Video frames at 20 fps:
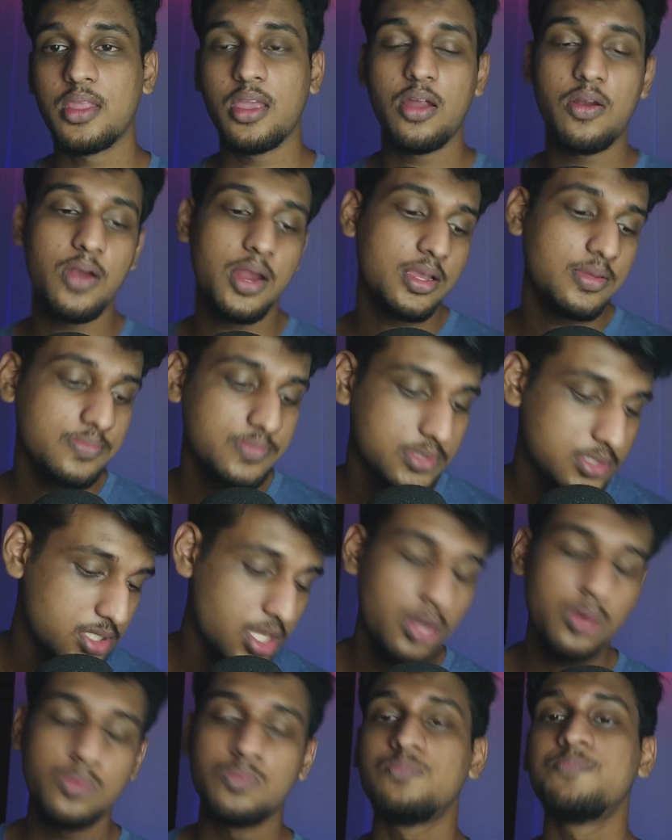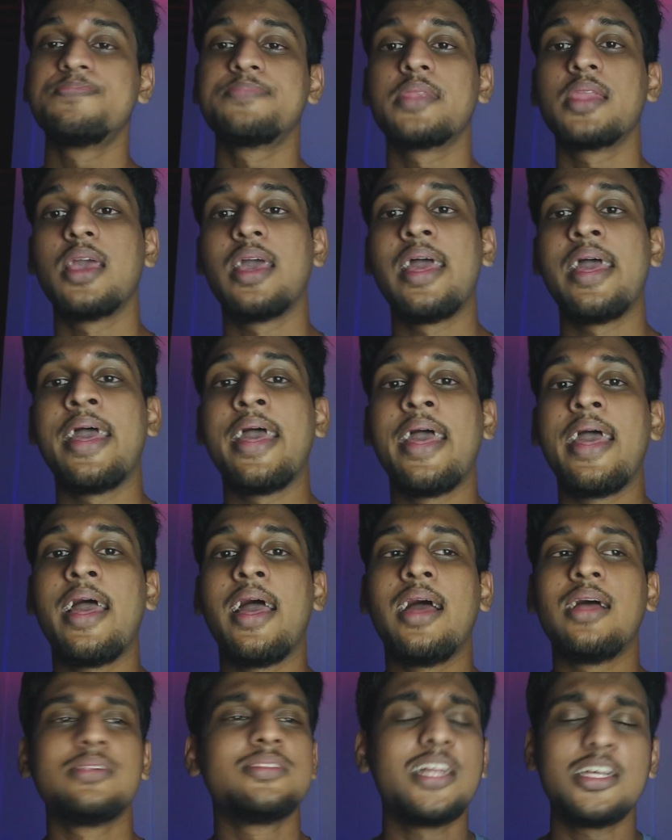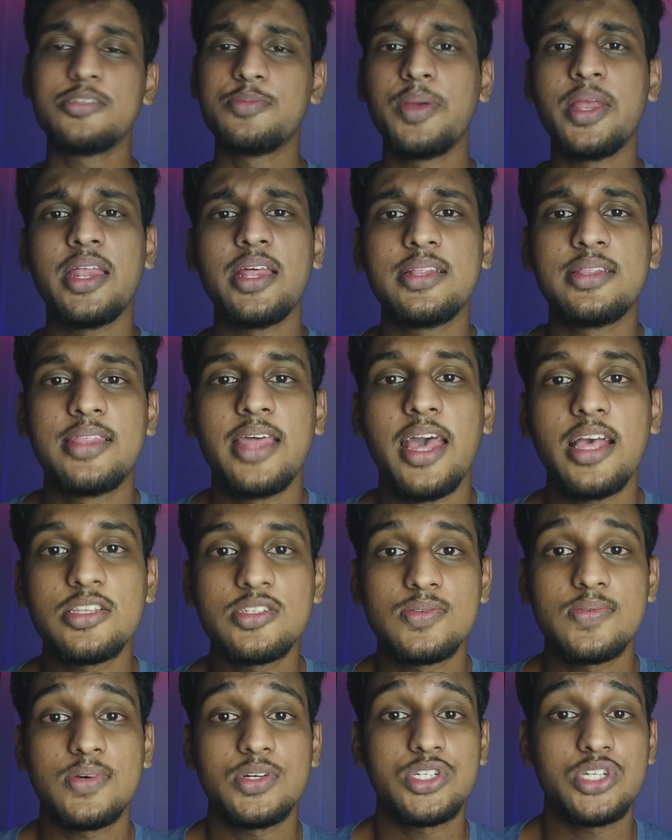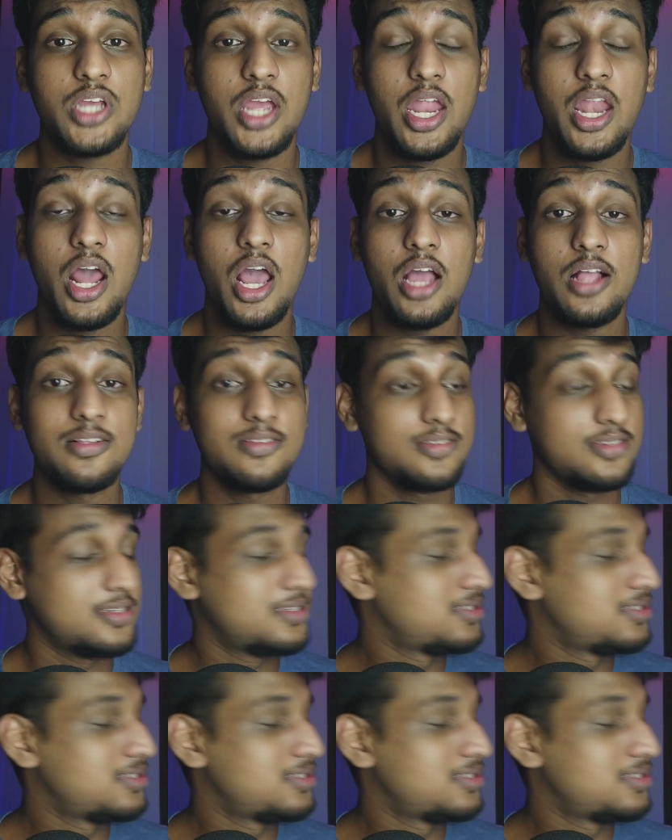All right, so that's been it. Thanks for watching, and I'll